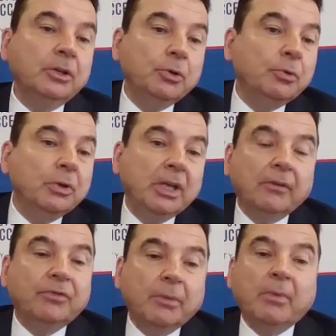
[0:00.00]
you
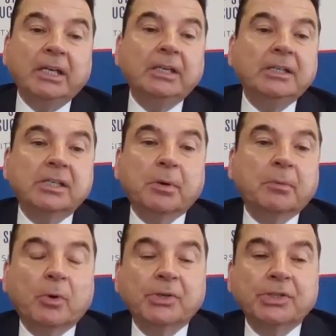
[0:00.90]
give the money
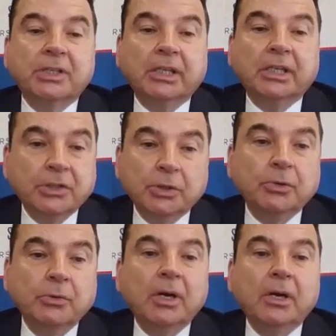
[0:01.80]
disproportionately
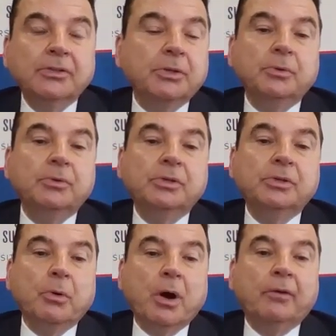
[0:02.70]
to
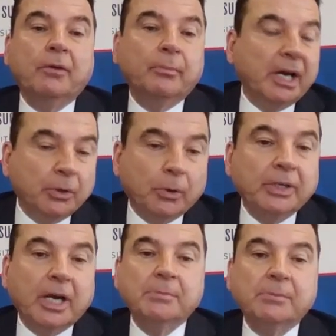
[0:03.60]
students who are from
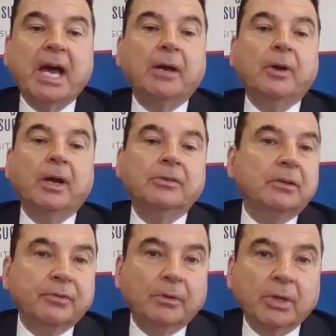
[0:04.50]
minoritized backgrounds
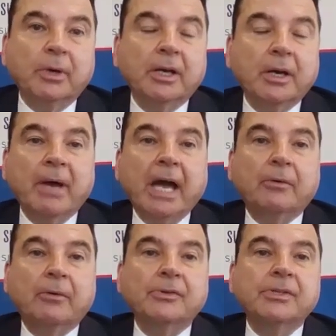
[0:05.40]
and from low-income
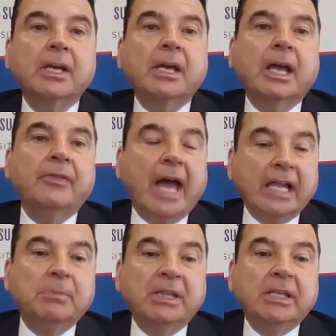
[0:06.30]
backgrounds. And
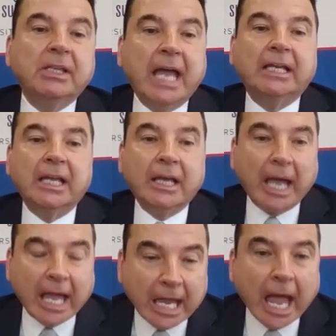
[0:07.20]
that's been the net
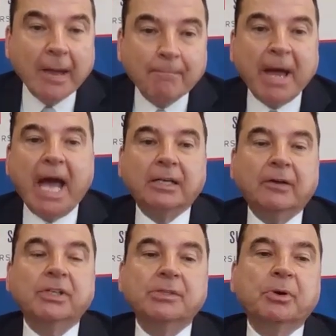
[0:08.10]
impact
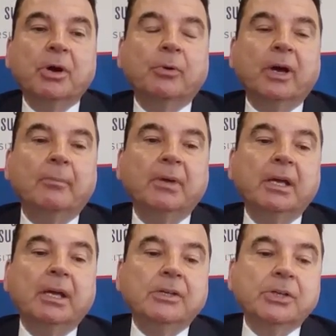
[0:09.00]
of this program.
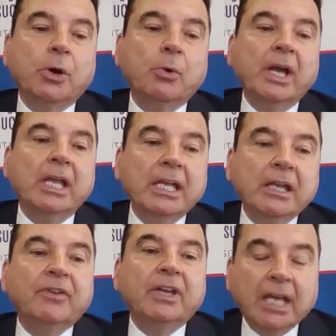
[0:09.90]
So
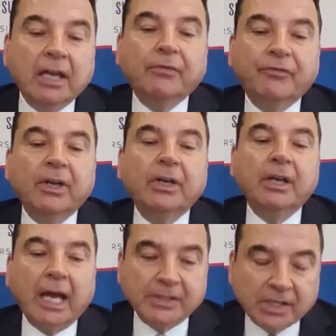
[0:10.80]
even if,
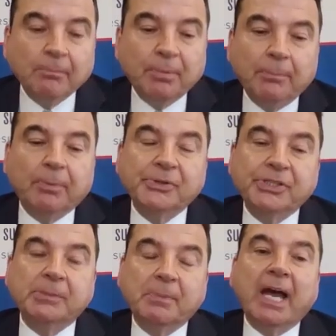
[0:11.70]
as some people
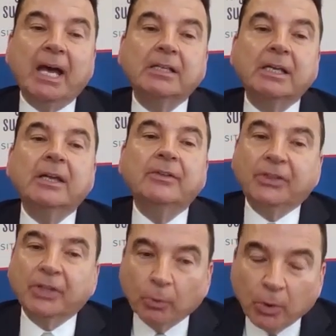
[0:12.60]
suspect,
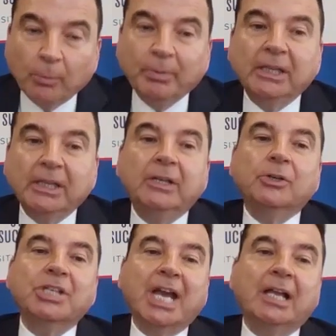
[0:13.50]
that there will be
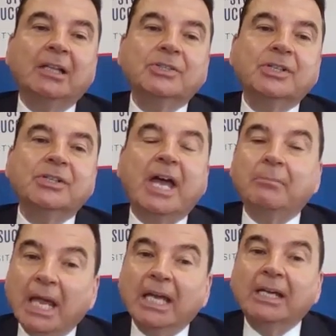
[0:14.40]
legal challenges
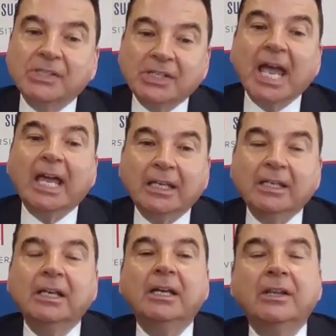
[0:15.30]
that may
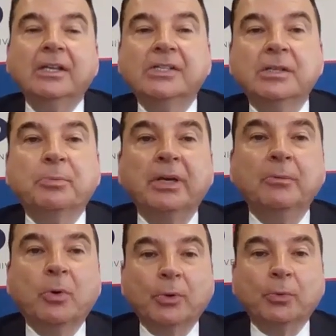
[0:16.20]
extend this
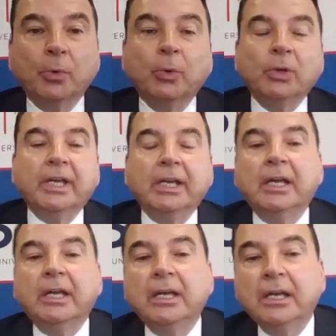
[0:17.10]
Supreme Court
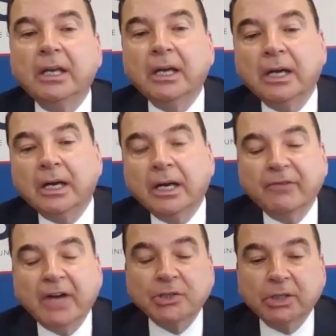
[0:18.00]
ruling
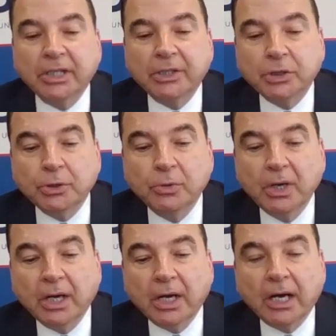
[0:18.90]
eventually
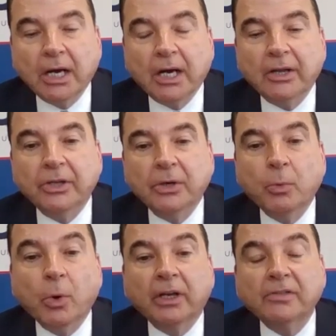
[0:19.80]
to the
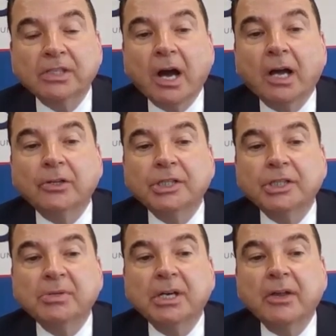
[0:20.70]
awarding of
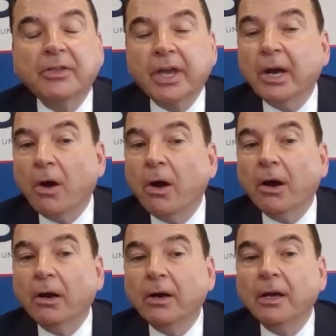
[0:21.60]
scholarships, there
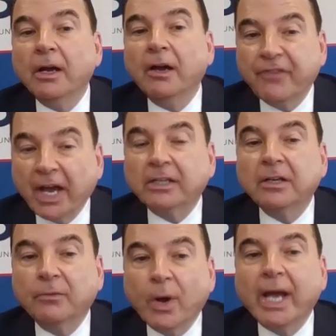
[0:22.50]
are
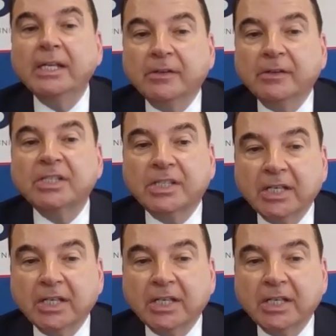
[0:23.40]
effective ways of